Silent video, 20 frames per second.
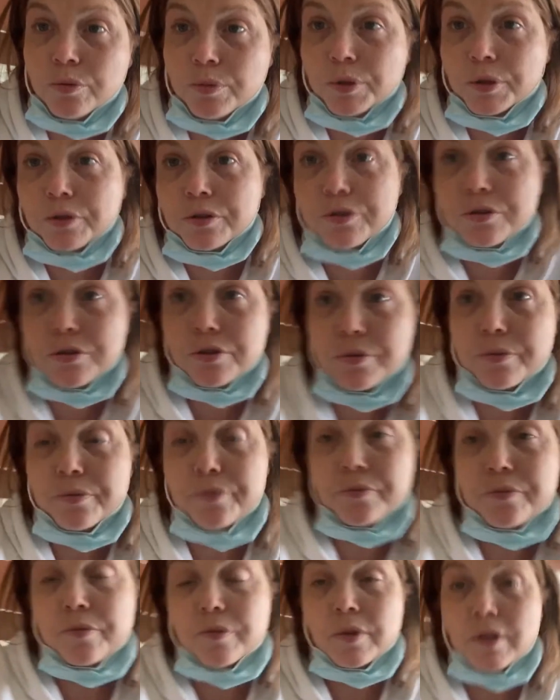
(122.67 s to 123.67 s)

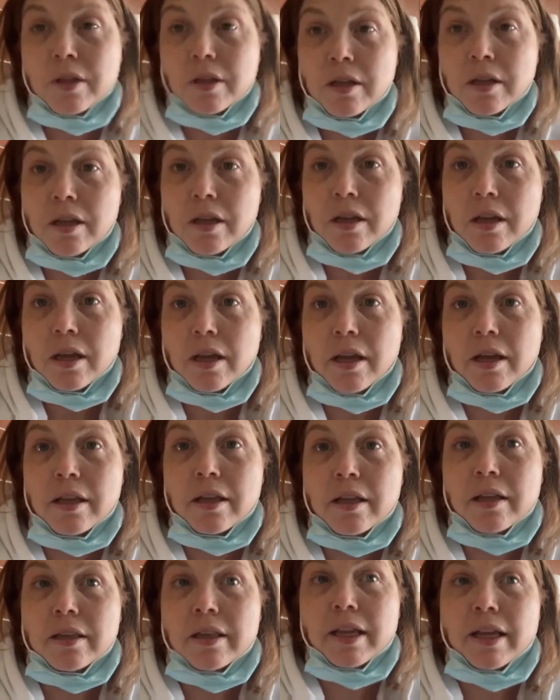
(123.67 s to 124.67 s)
Ubers,
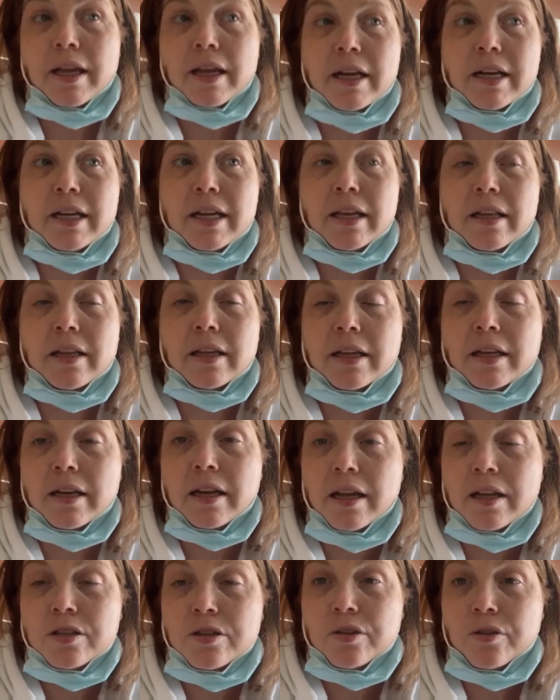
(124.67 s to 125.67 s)
and they got to get like an
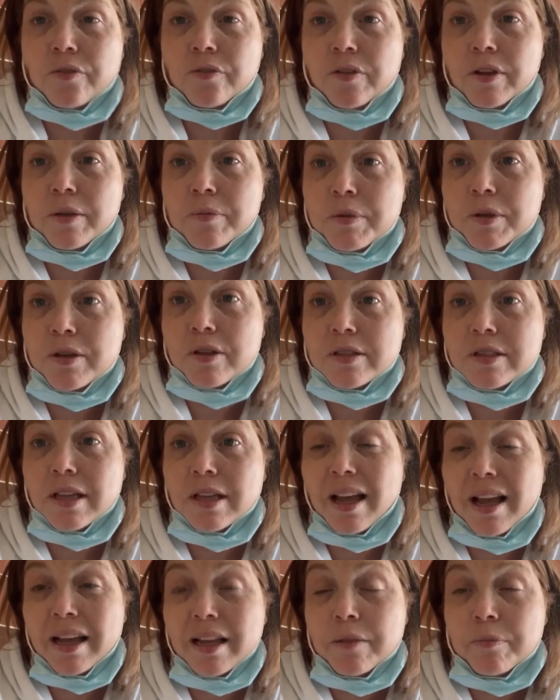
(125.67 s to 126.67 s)
SUV
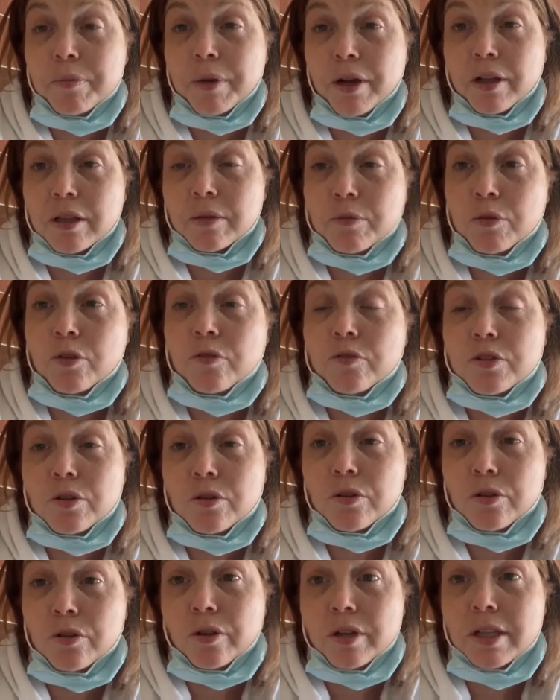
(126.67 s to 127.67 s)
because I can barely
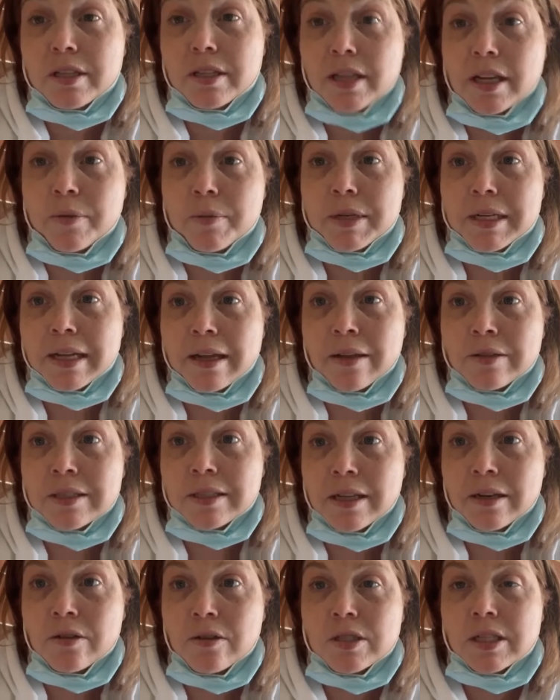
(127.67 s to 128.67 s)
move. So they're going to take me
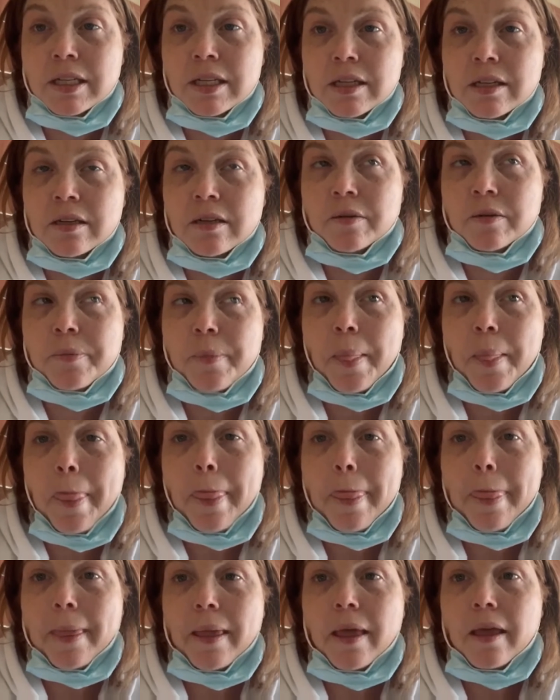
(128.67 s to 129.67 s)
downstairs in
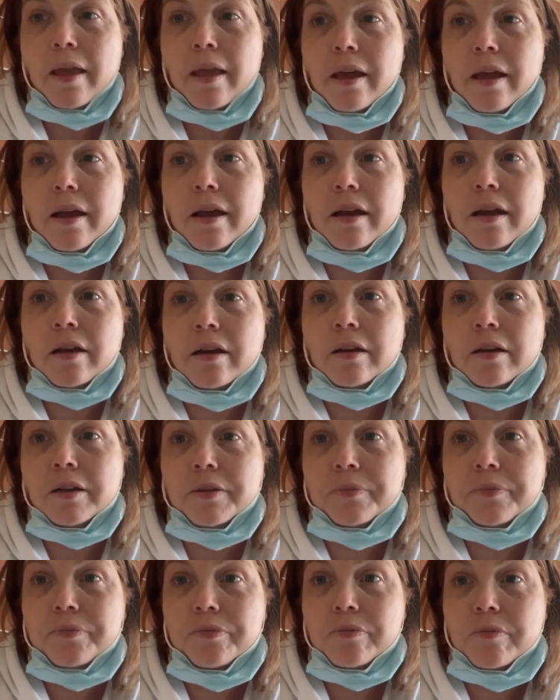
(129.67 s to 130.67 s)

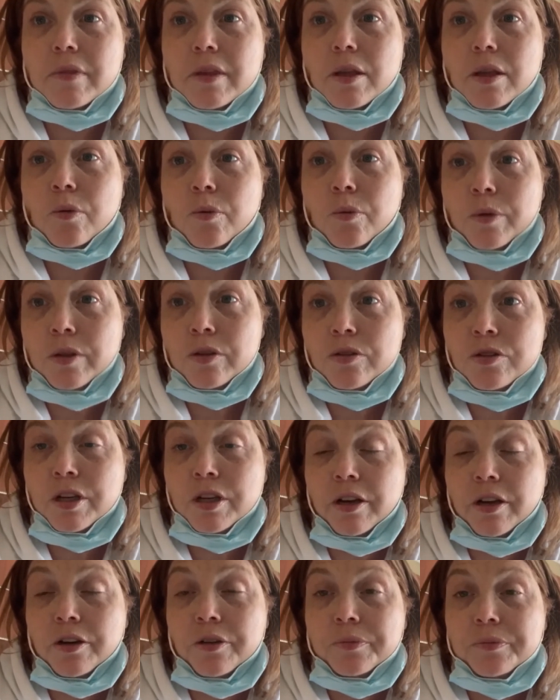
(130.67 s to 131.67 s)
a
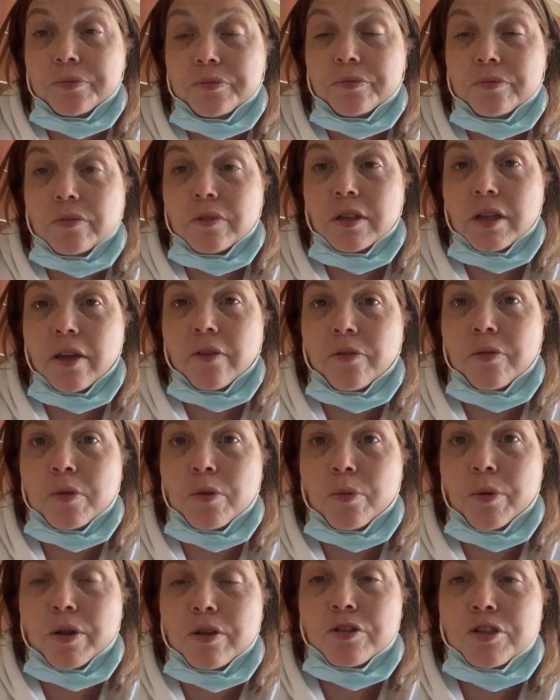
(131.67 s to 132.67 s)
wheelchair, get from the
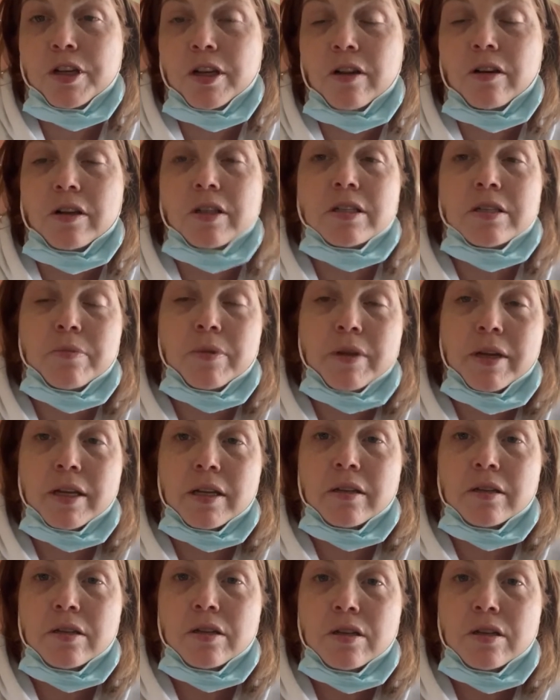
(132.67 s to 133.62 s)
wheelchair into my